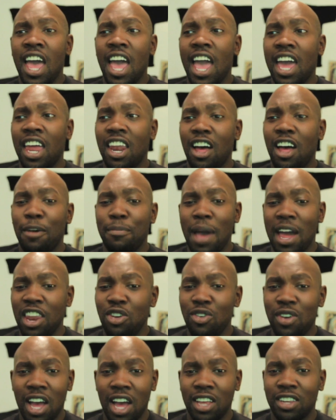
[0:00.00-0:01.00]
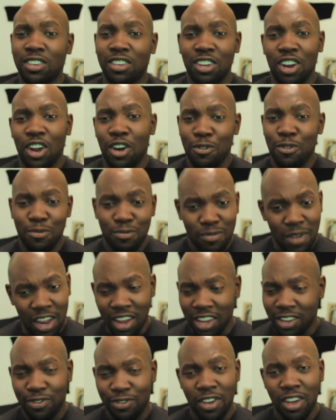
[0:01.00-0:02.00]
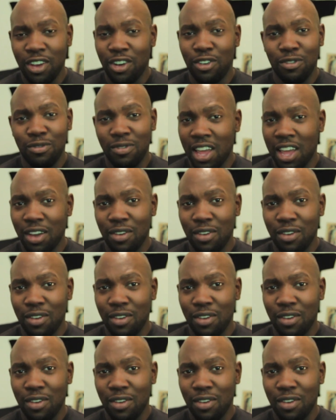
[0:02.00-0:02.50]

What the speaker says: And how do you guys, how you guys feel?